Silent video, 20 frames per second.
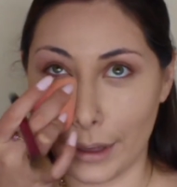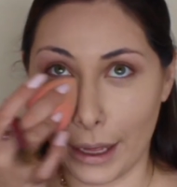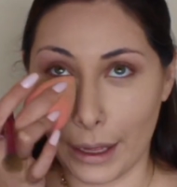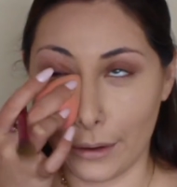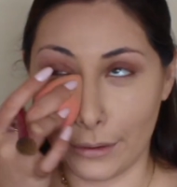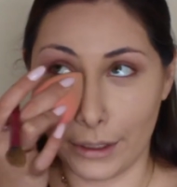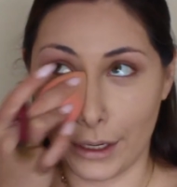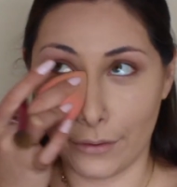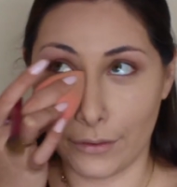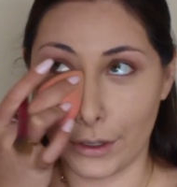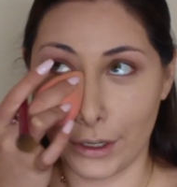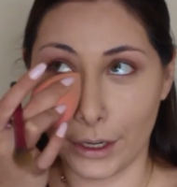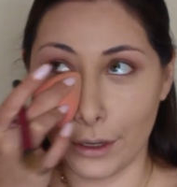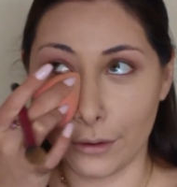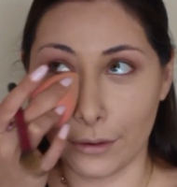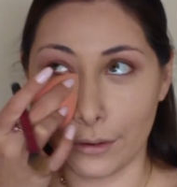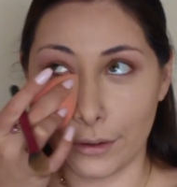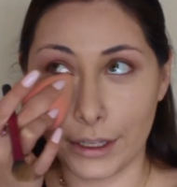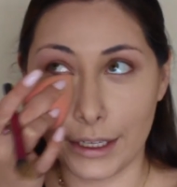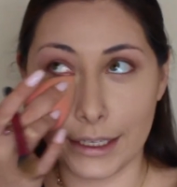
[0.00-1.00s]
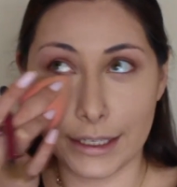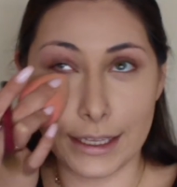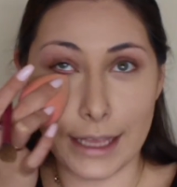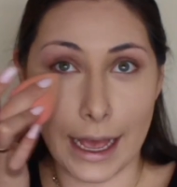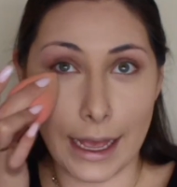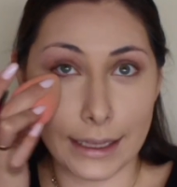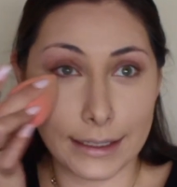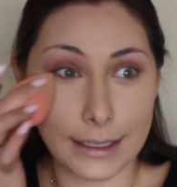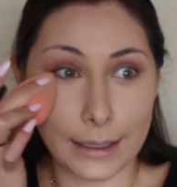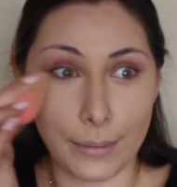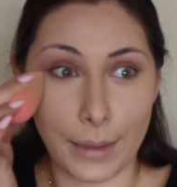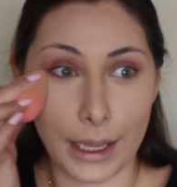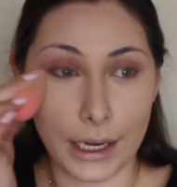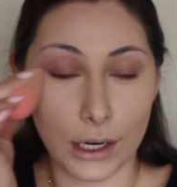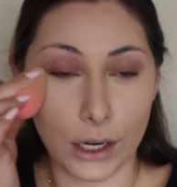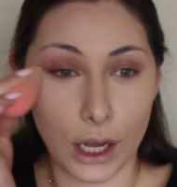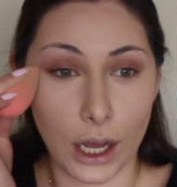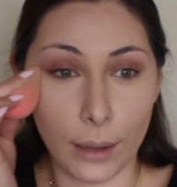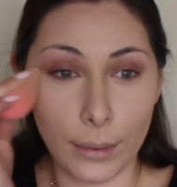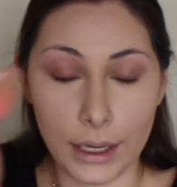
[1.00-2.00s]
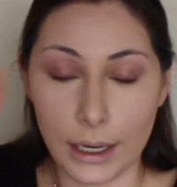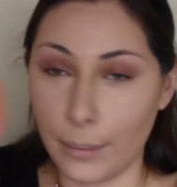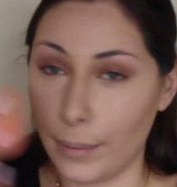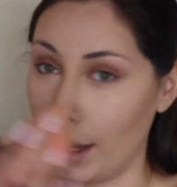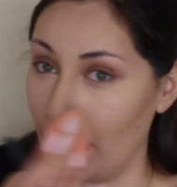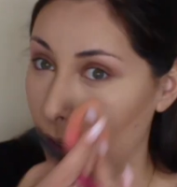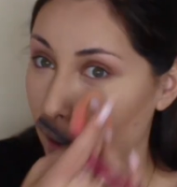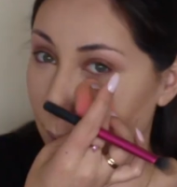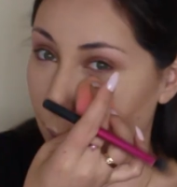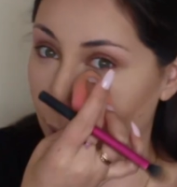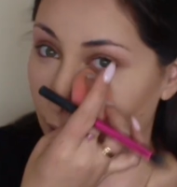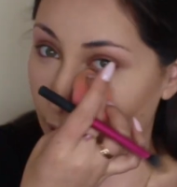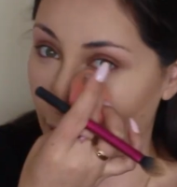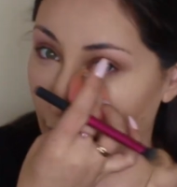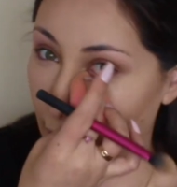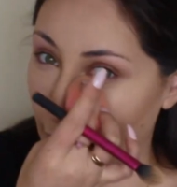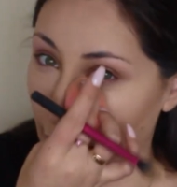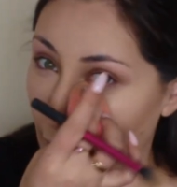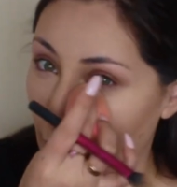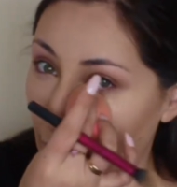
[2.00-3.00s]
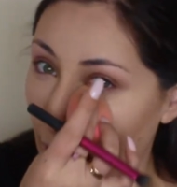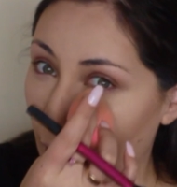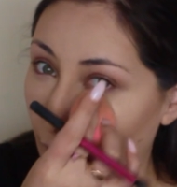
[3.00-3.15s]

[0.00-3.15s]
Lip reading: I'll never know. He hasn't made a comment about it, but like,